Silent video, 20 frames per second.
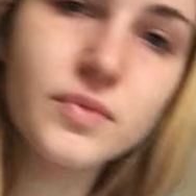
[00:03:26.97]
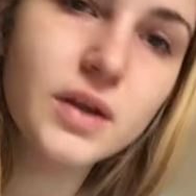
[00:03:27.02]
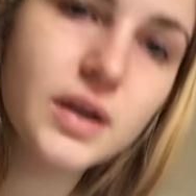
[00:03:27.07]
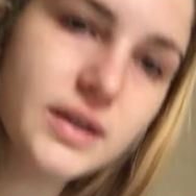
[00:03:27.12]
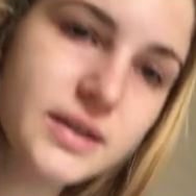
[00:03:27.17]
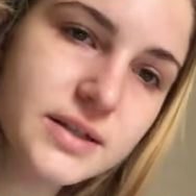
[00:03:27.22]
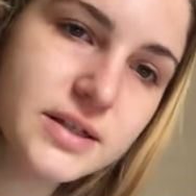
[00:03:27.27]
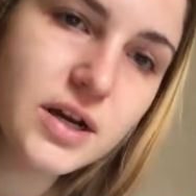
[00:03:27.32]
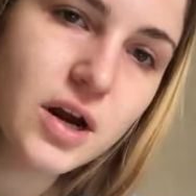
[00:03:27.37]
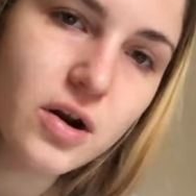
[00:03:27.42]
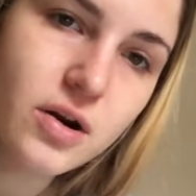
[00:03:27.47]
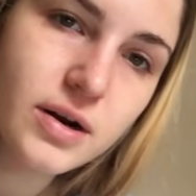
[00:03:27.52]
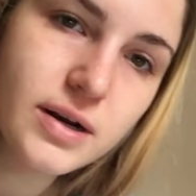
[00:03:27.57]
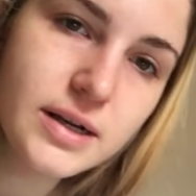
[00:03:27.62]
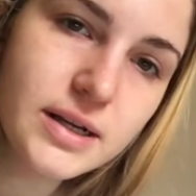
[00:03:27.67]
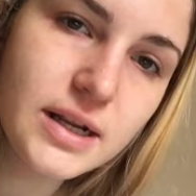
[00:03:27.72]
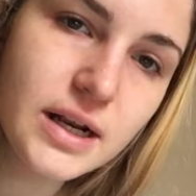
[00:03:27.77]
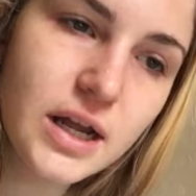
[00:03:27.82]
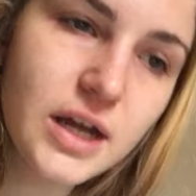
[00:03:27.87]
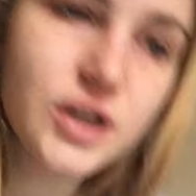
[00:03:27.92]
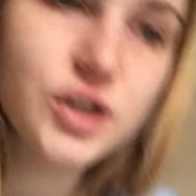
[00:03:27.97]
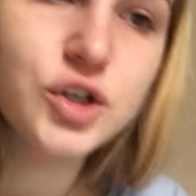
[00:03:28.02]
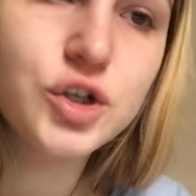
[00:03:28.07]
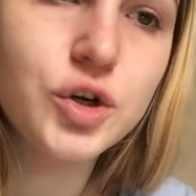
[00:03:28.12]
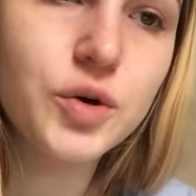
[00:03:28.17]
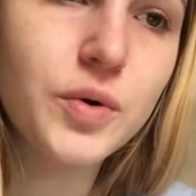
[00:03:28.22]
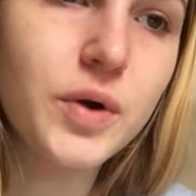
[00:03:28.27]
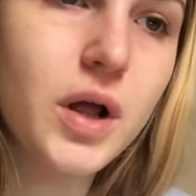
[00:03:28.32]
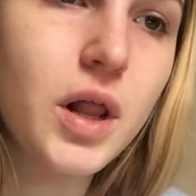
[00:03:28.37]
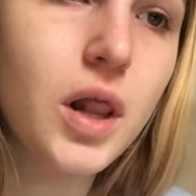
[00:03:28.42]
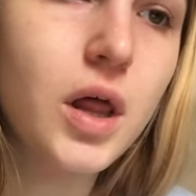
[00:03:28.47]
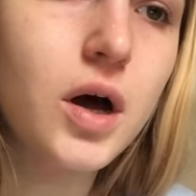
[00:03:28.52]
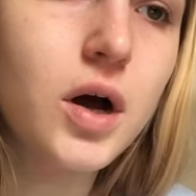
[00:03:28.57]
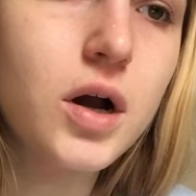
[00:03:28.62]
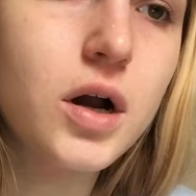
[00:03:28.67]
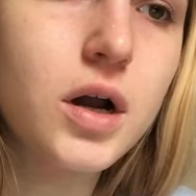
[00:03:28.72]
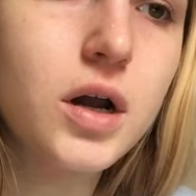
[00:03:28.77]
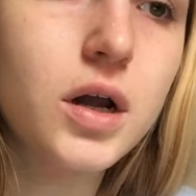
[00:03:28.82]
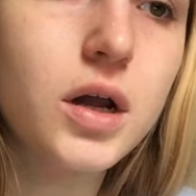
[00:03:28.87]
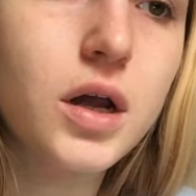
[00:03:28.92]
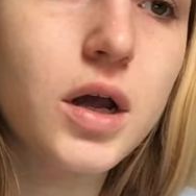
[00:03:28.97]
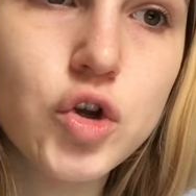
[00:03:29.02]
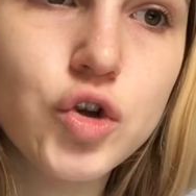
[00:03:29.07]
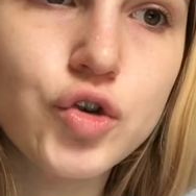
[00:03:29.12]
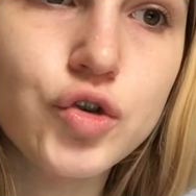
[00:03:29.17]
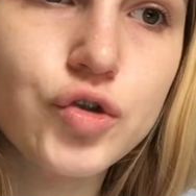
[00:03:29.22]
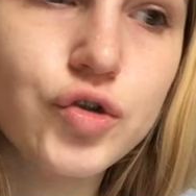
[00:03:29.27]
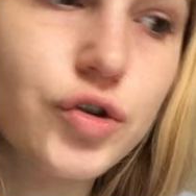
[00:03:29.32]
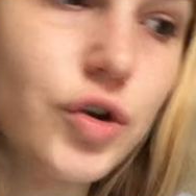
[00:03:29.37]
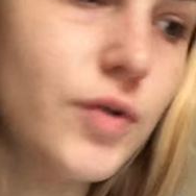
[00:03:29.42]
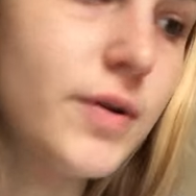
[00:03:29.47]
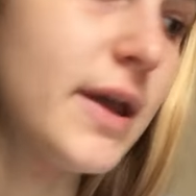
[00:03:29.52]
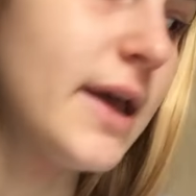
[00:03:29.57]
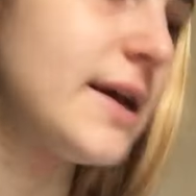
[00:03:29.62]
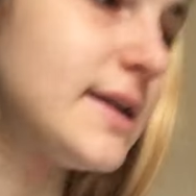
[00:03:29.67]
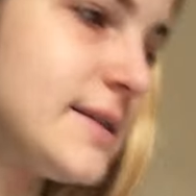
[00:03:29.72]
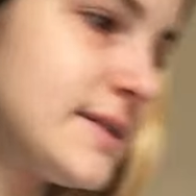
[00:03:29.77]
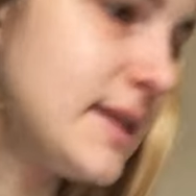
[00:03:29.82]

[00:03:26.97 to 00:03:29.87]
It's currently like 2 o'clock. So yes,